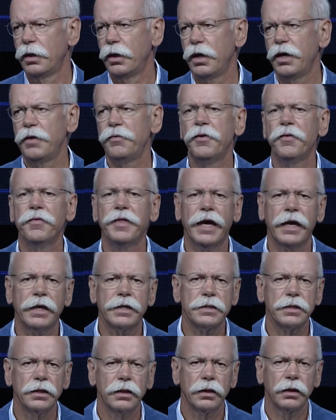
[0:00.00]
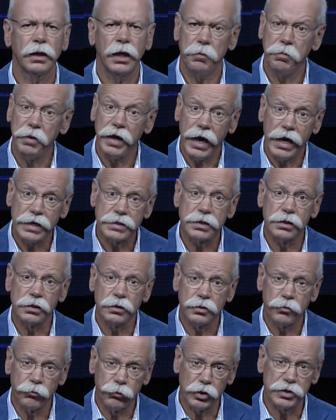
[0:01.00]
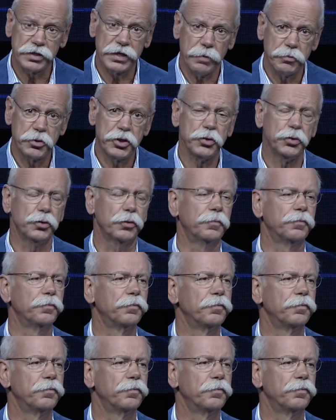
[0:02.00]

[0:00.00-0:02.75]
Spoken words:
even if that can be a hassle for some too.